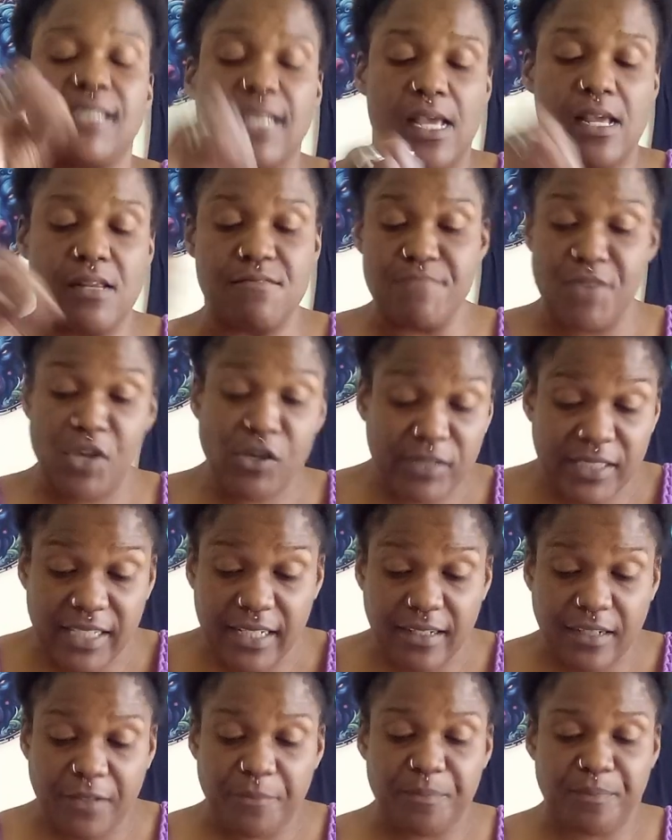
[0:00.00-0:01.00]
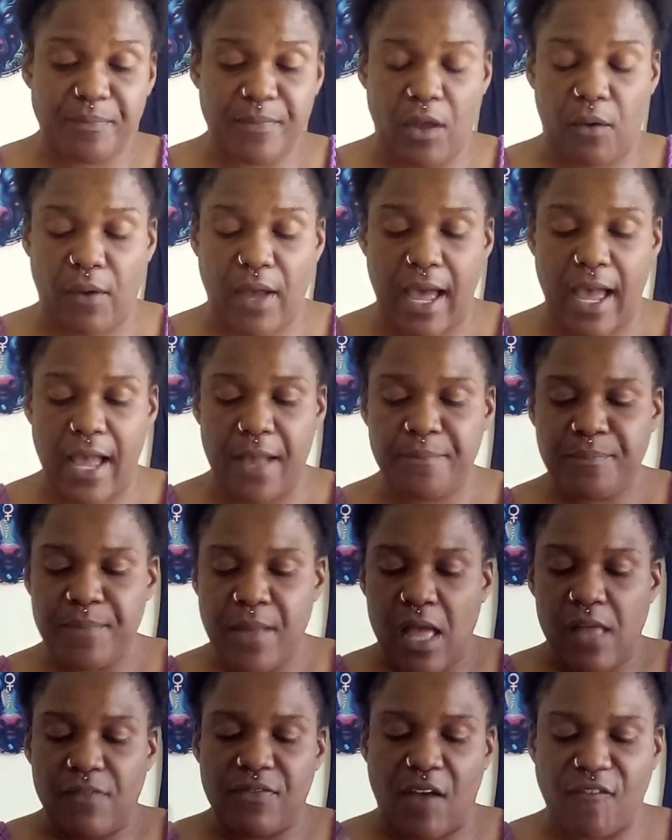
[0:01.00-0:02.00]
in music, okay?
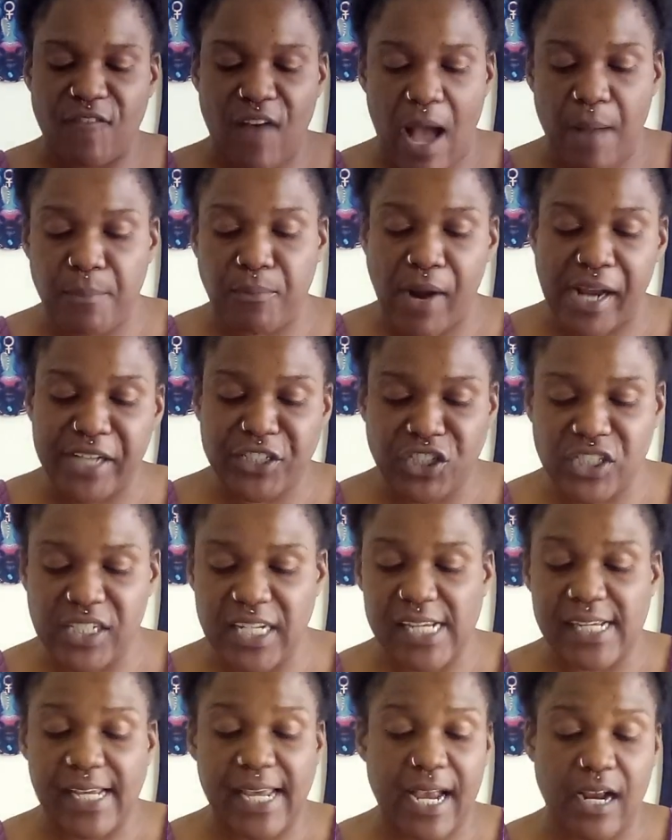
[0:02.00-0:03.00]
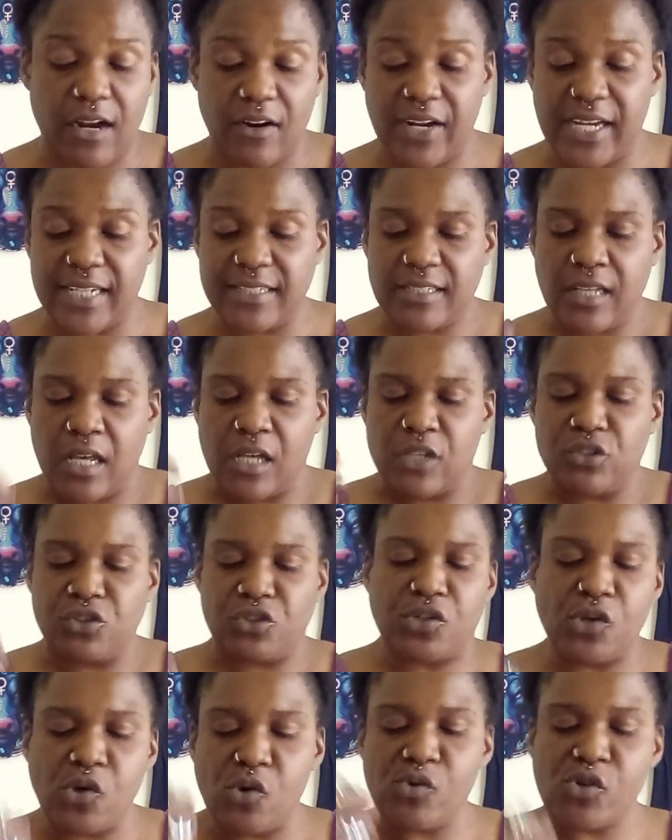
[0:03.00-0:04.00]
The vibration it carries
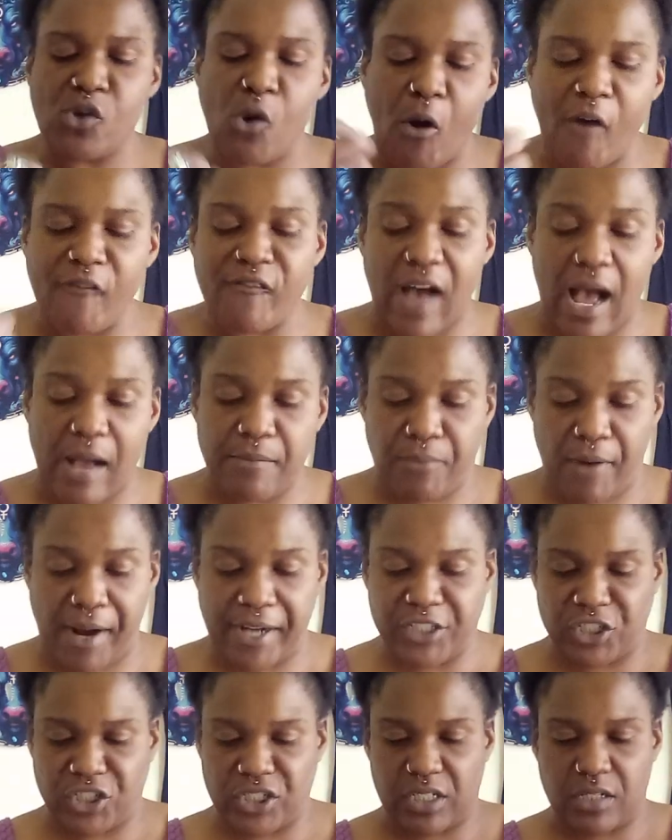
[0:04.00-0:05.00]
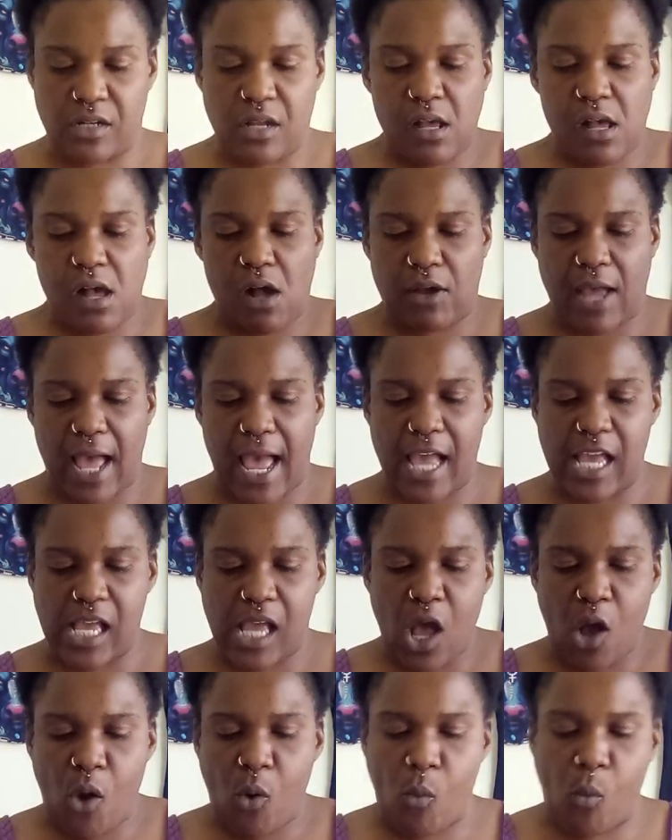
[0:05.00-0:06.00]
to your vibration,
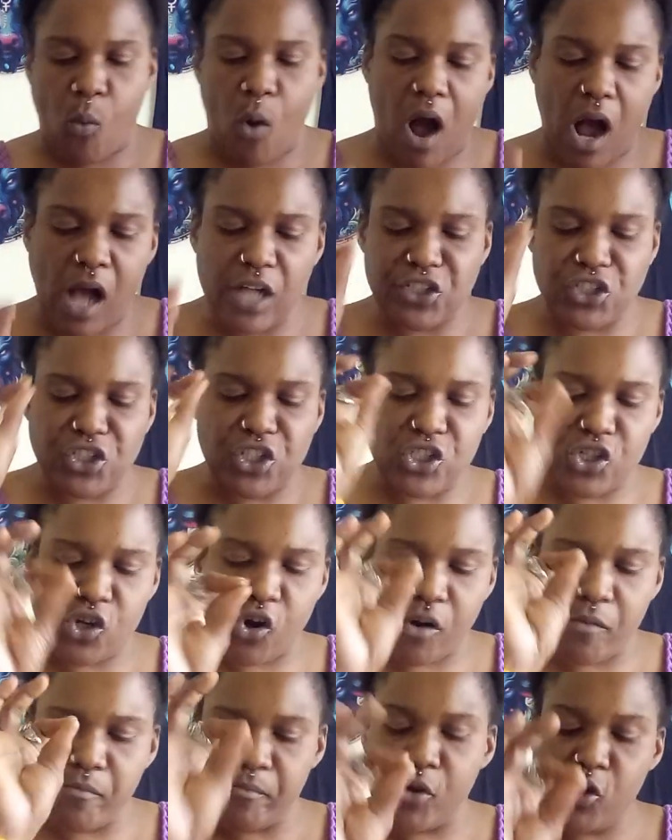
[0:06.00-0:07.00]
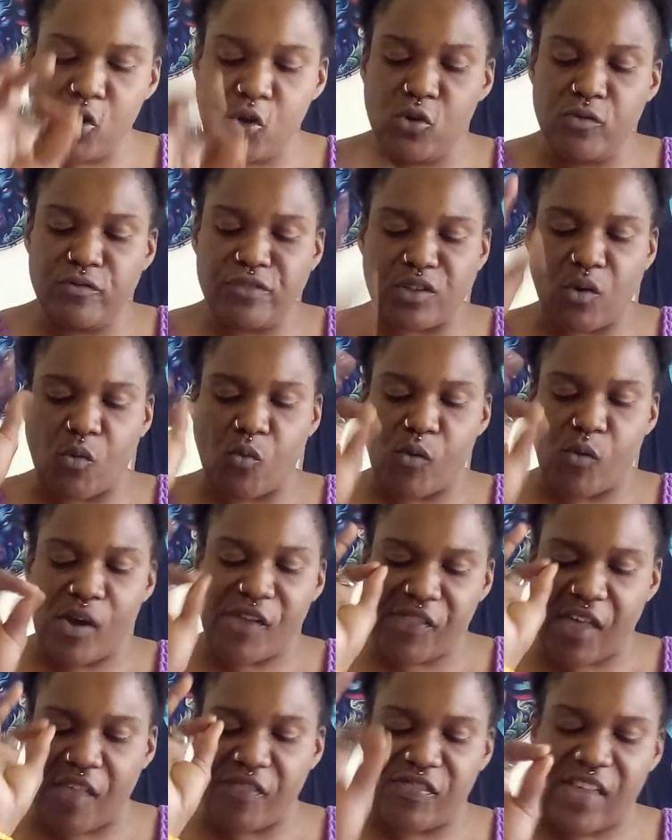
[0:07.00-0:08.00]
okay? Watch your moves
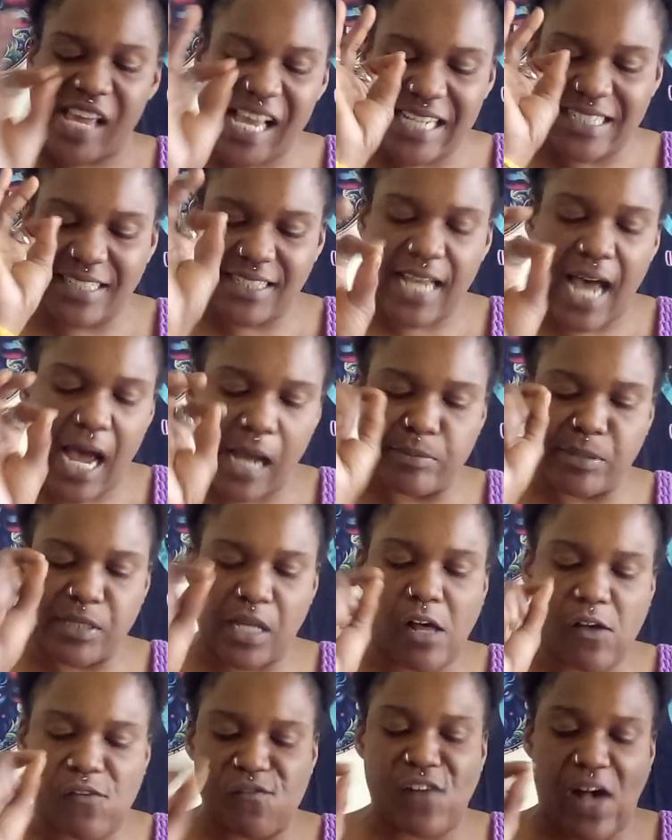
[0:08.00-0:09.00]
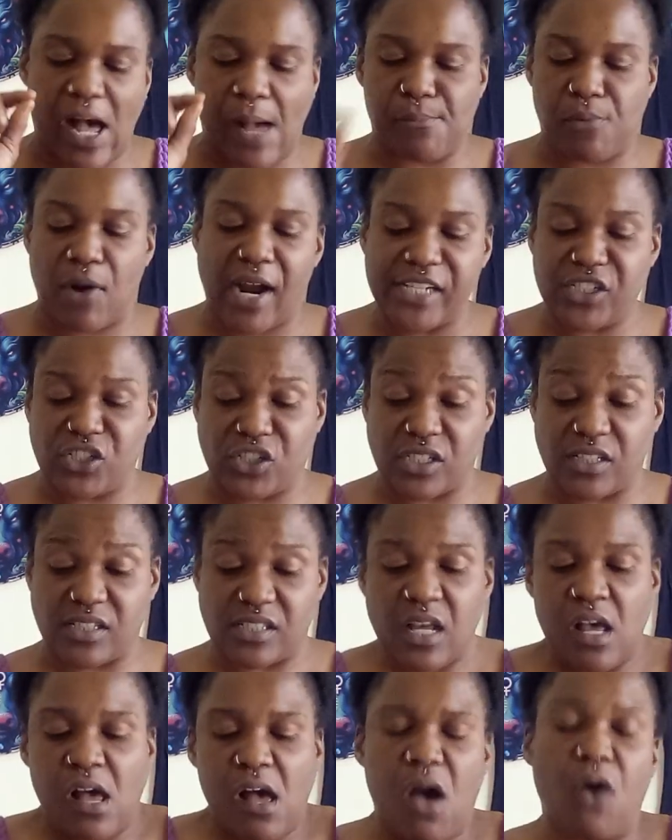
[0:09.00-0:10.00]
with these types of
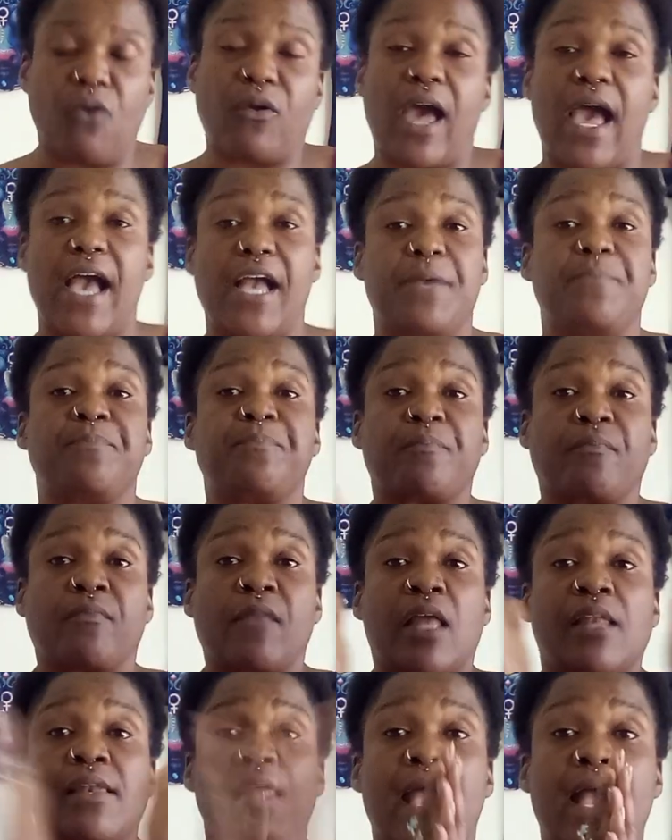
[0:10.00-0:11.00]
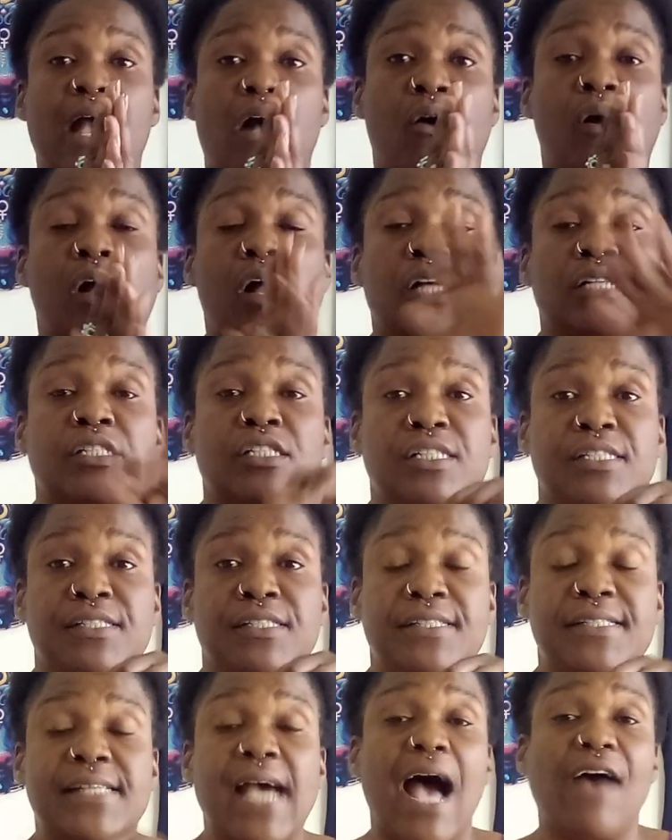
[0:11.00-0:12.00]
vibrations, okay? Now,
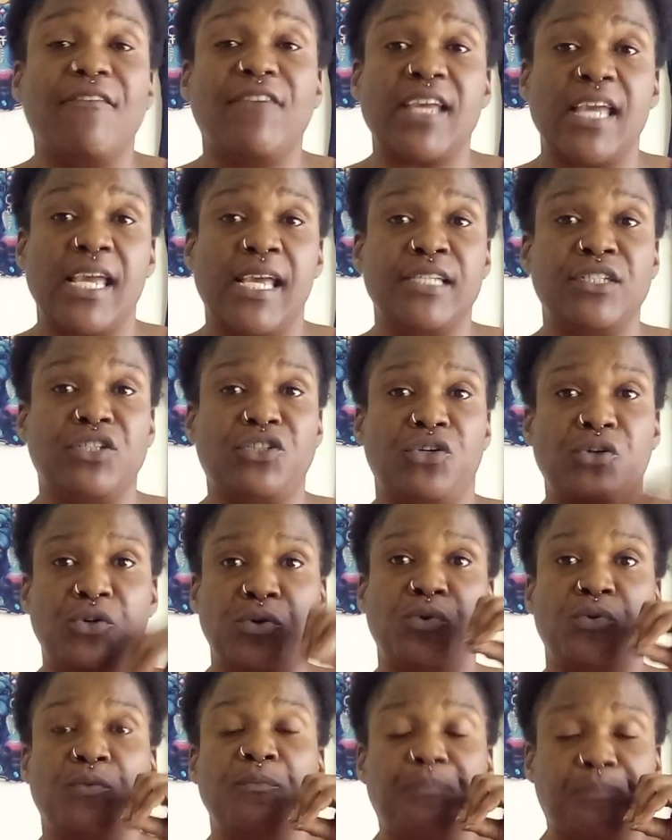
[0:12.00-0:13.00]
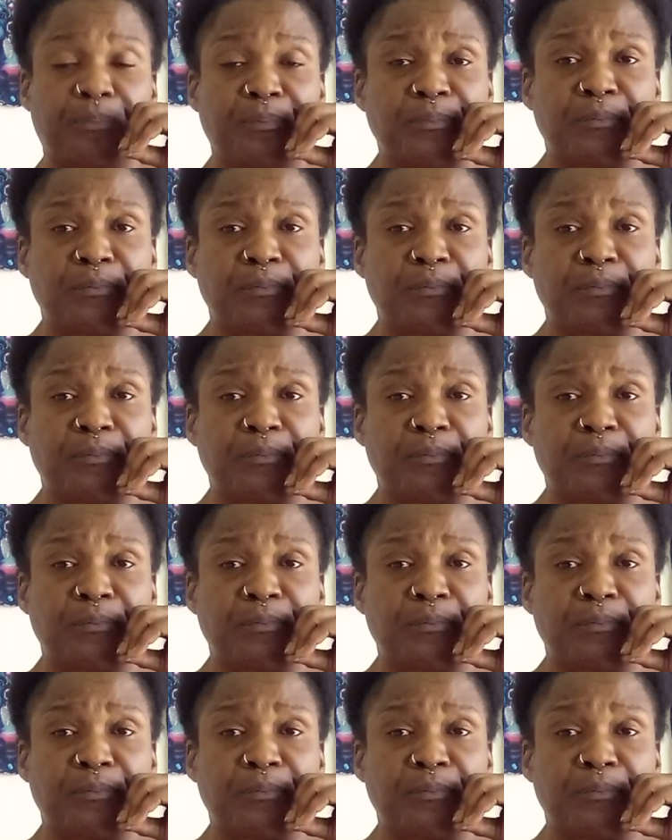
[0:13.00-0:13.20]
diving into